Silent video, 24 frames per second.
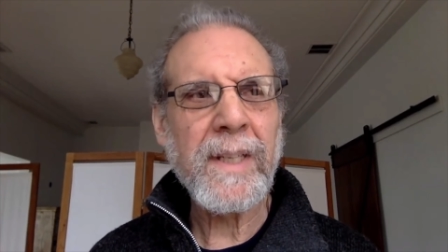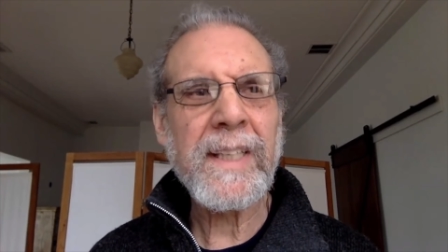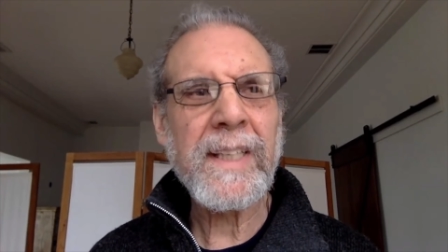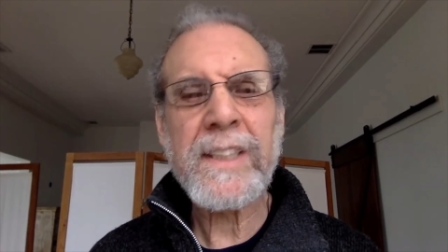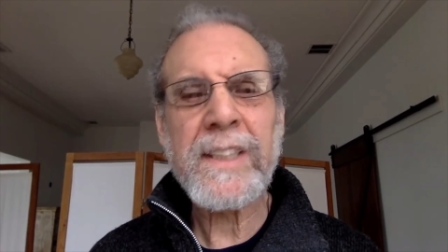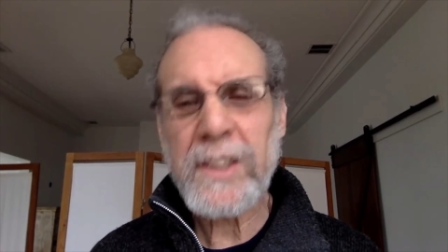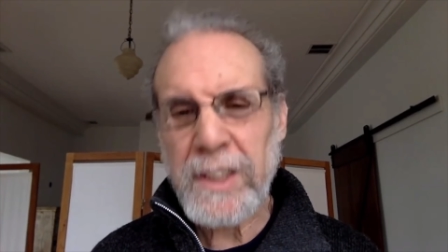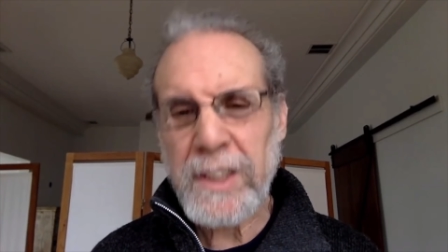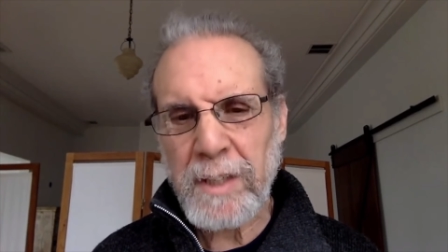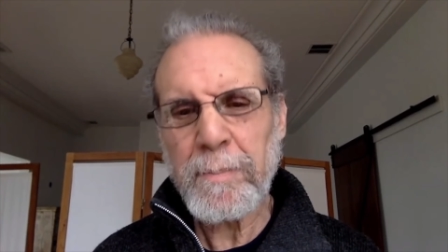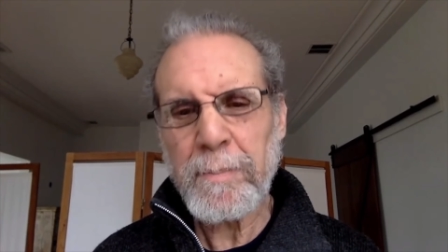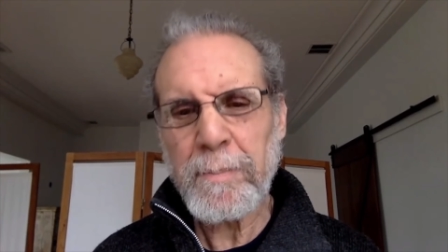
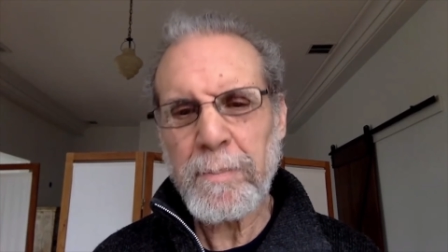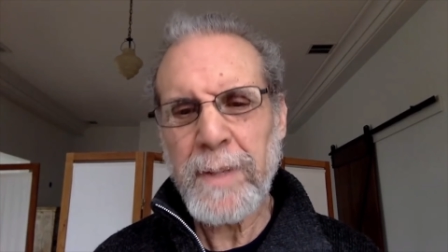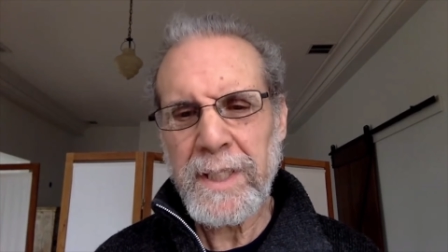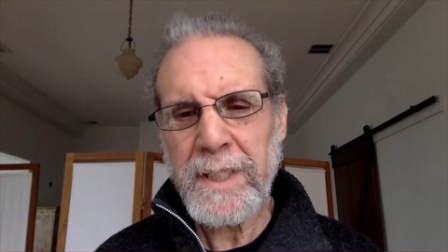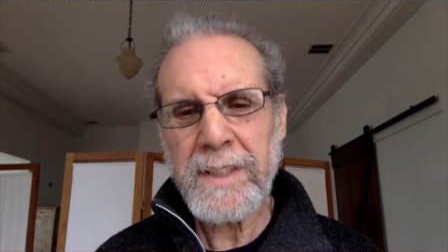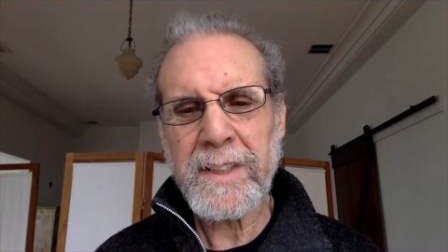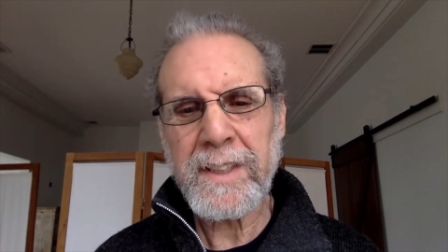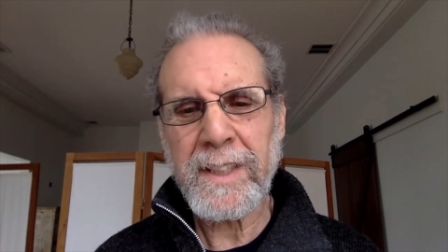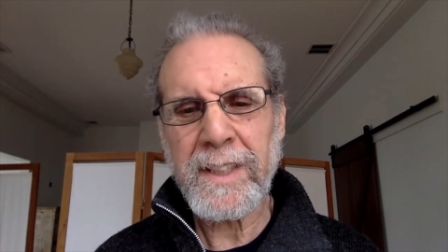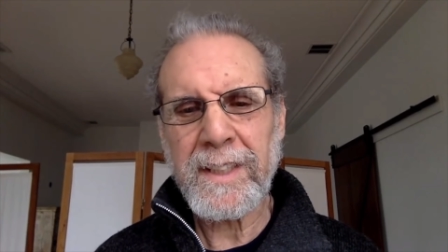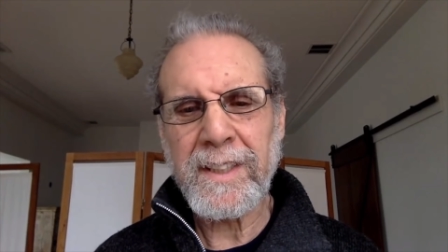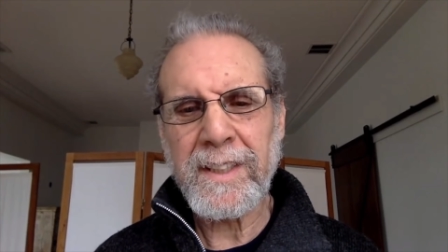except
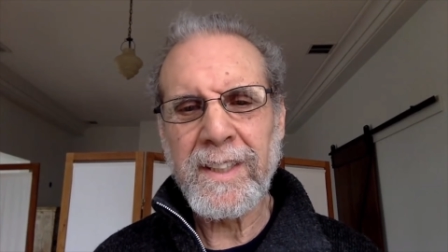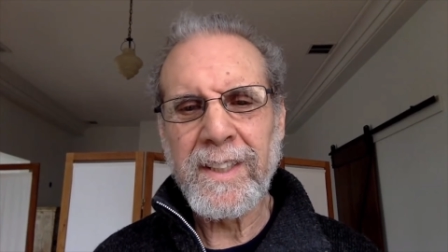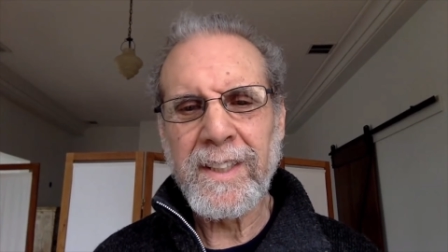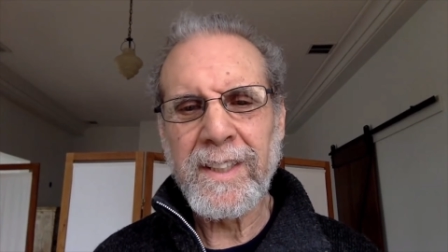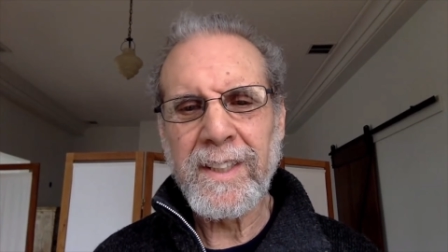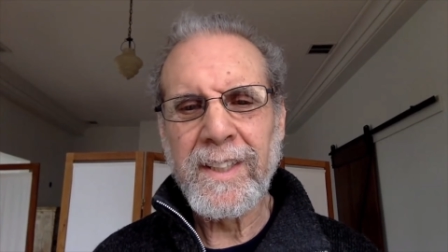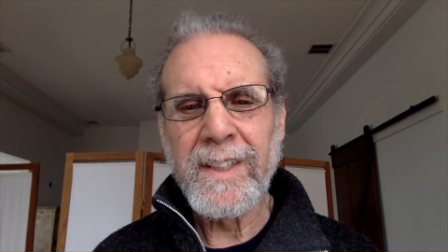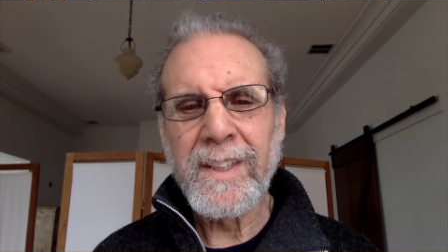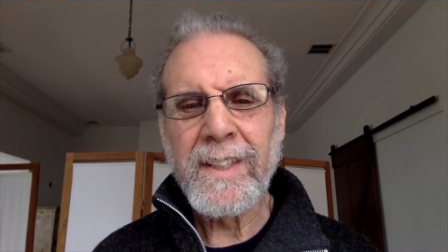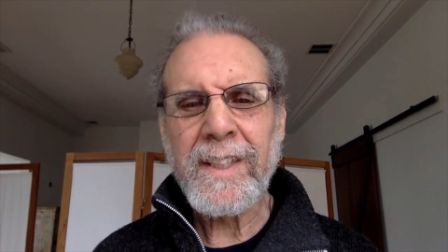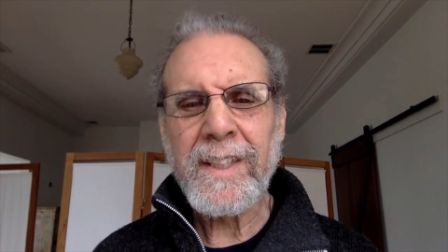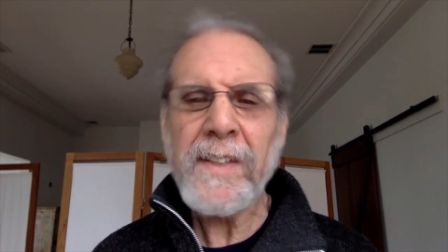meditate,
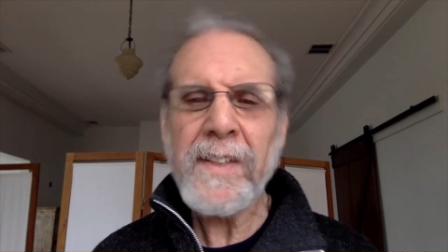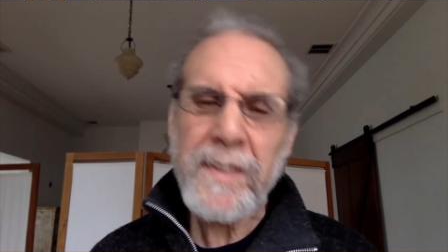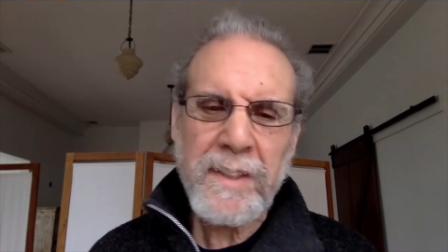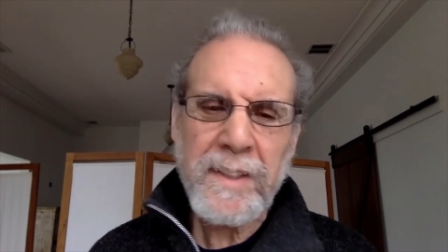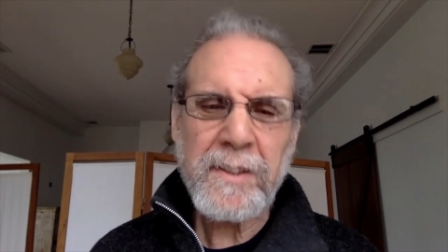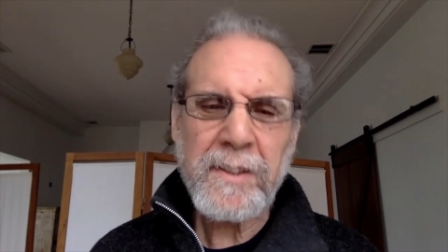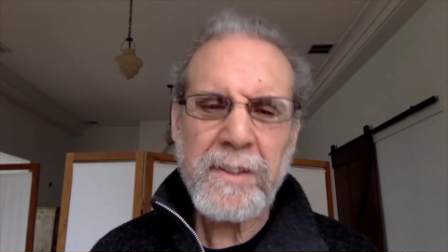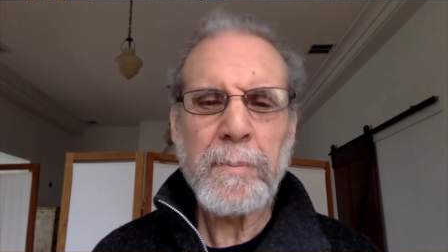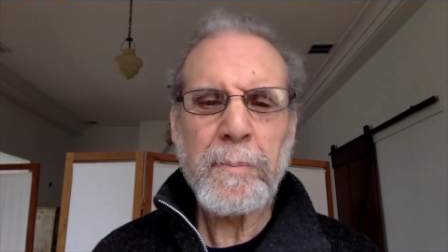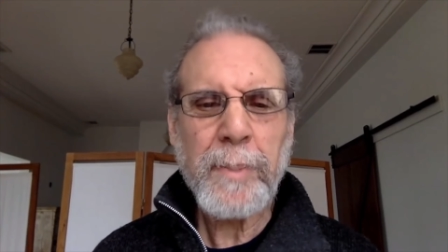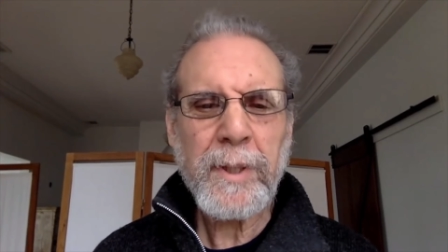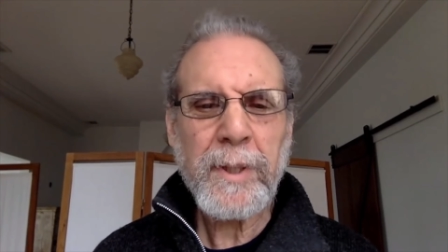and
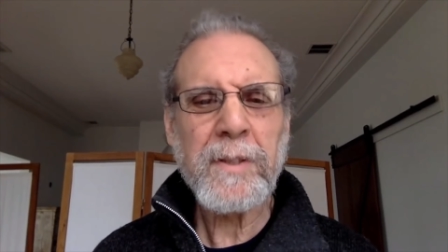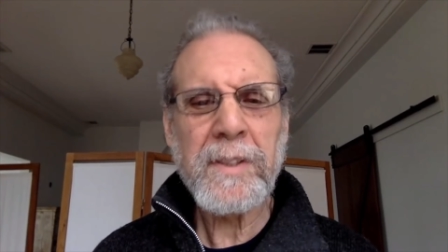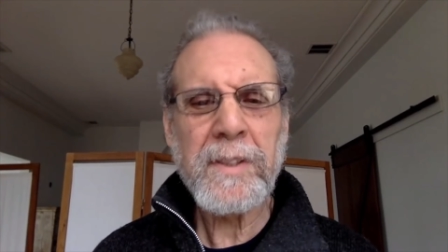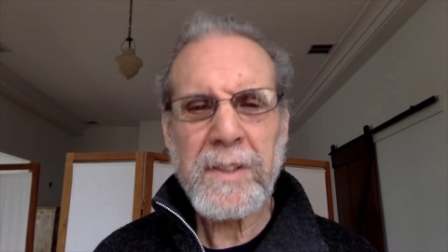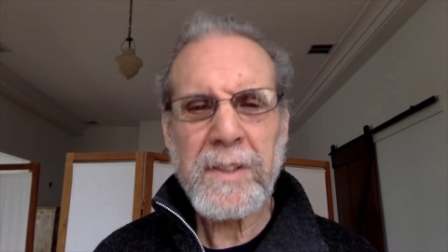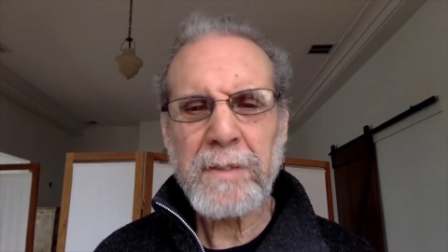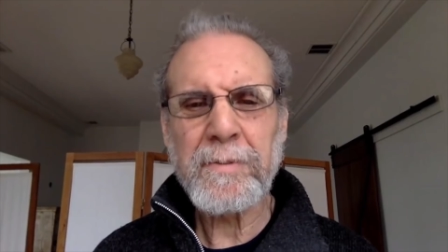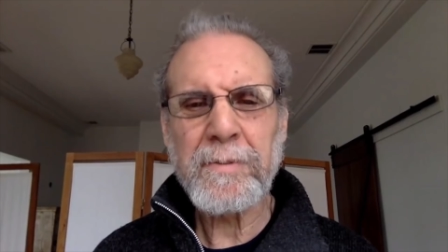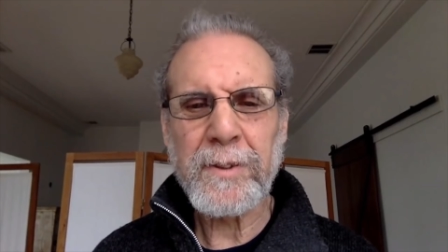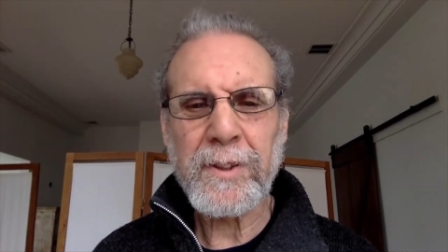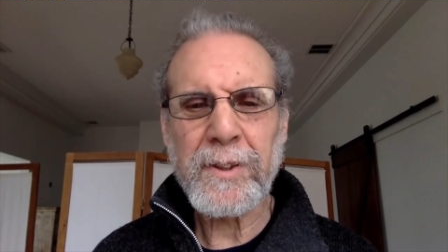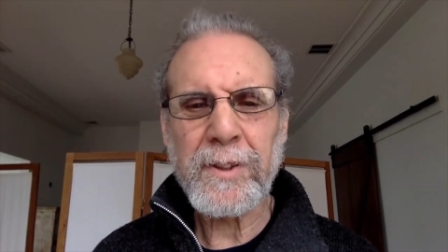then compare the
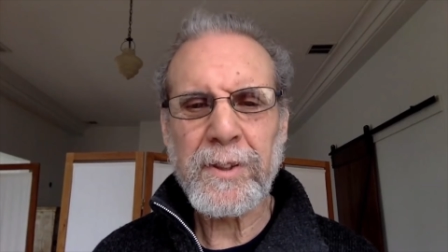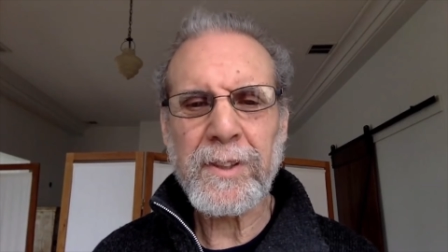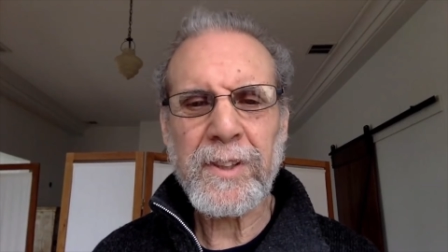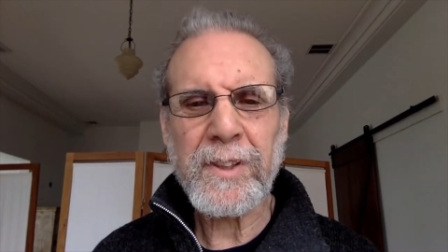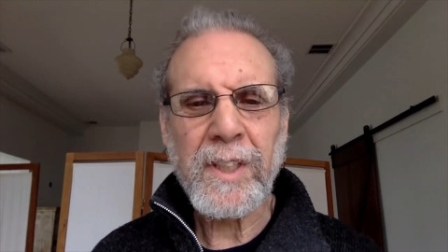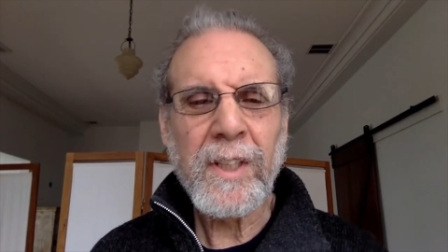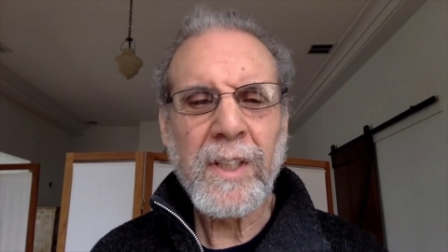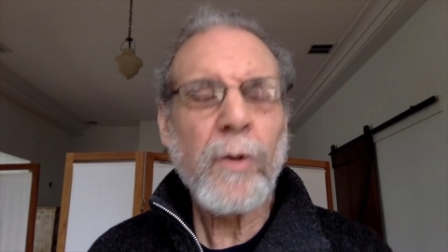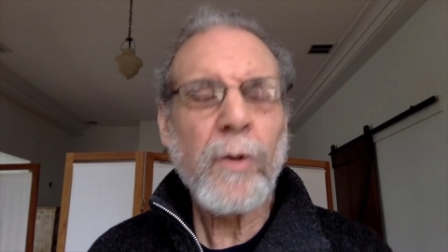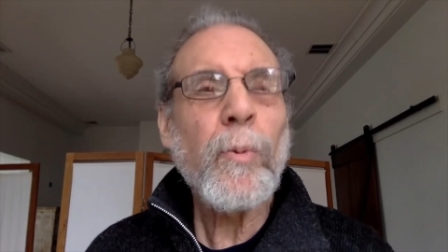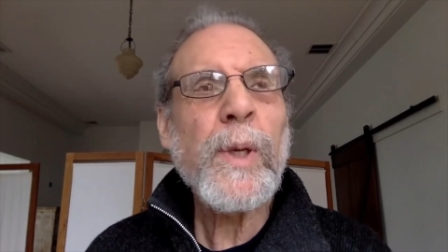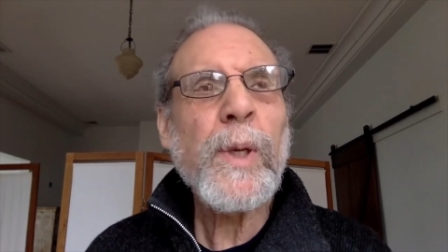differences.